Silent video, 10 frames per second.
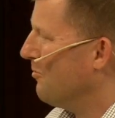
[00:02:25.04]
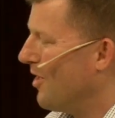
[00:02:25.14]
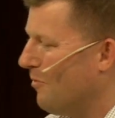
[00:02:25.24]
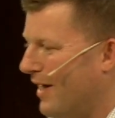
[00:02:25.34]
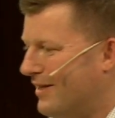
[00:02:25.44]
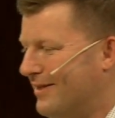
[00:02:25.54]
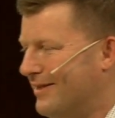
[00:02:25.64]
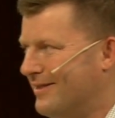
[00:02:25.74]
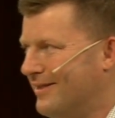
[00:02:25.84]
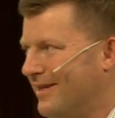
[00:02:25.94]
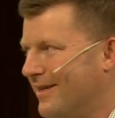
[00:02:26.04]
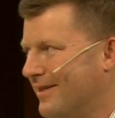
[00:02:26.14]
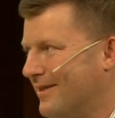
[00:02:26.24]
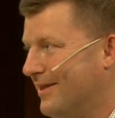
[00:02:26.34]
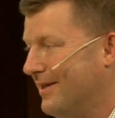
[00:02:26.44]
We'll come back to this at the
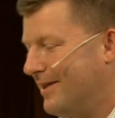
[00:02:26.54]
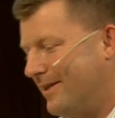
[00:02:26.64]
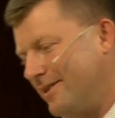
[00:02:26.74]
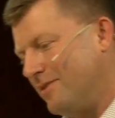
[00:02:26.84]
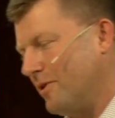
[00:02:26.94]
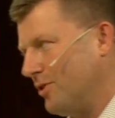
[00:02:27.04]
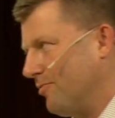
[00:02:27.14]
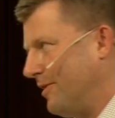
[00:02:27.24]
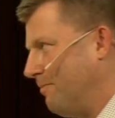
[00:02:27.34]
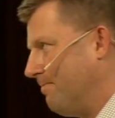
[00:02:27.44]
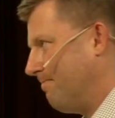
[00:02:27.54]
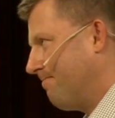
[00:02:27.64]
end. This is my dream.